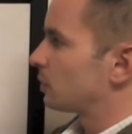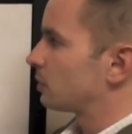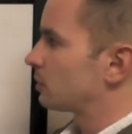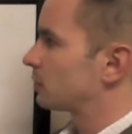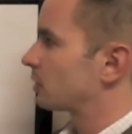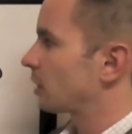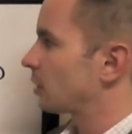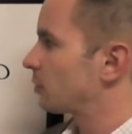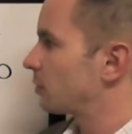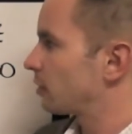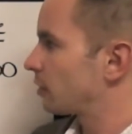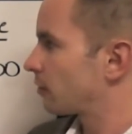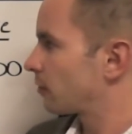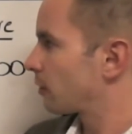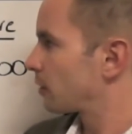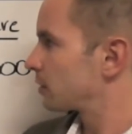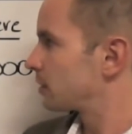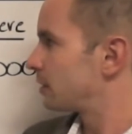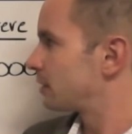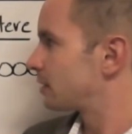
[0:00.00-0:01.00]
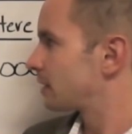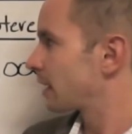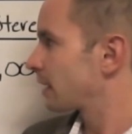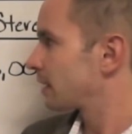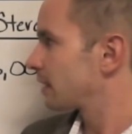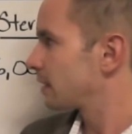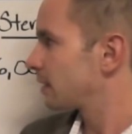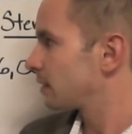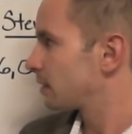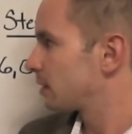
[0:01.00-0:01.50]
Start with first and
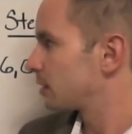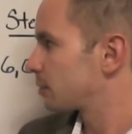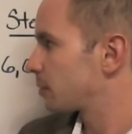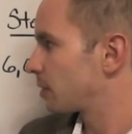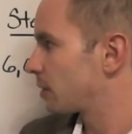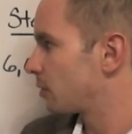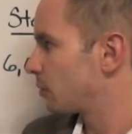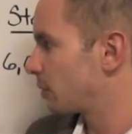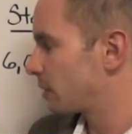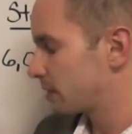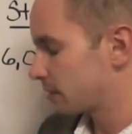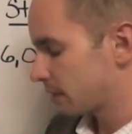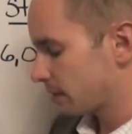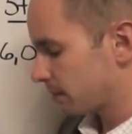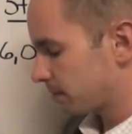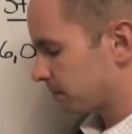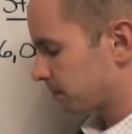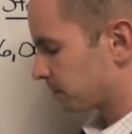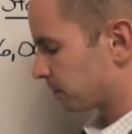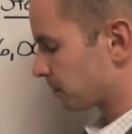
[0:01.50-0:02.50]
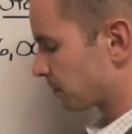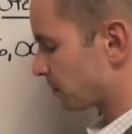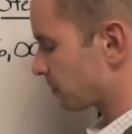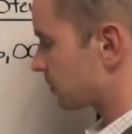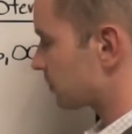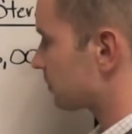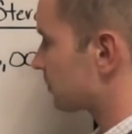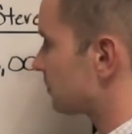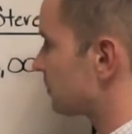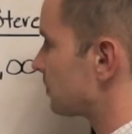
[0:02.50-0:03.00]
second, Elizabeth and Winston.
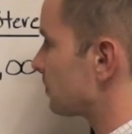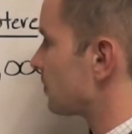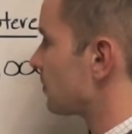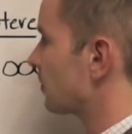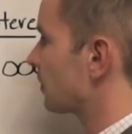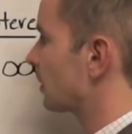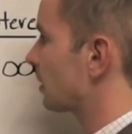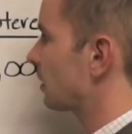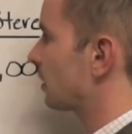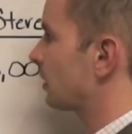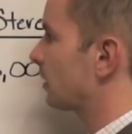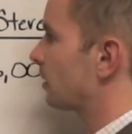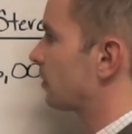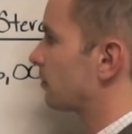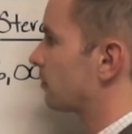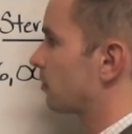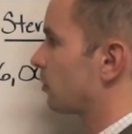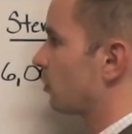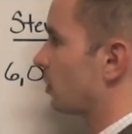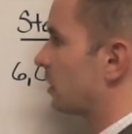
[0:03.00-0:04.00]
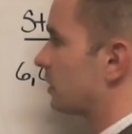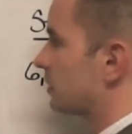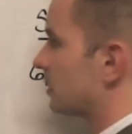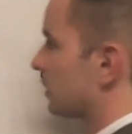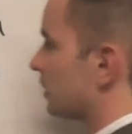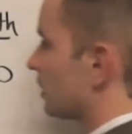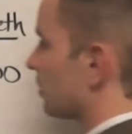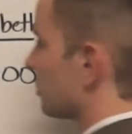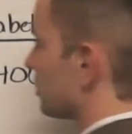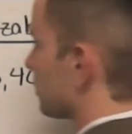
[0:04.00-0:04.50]
If
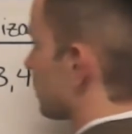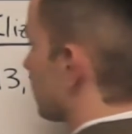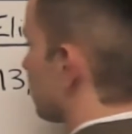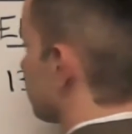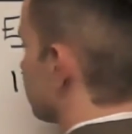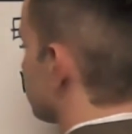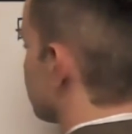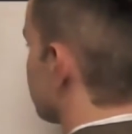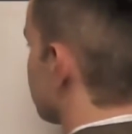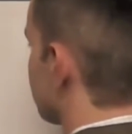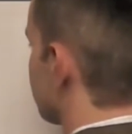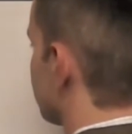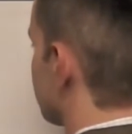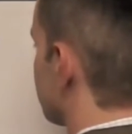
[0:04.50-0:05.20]
Winston doubles up,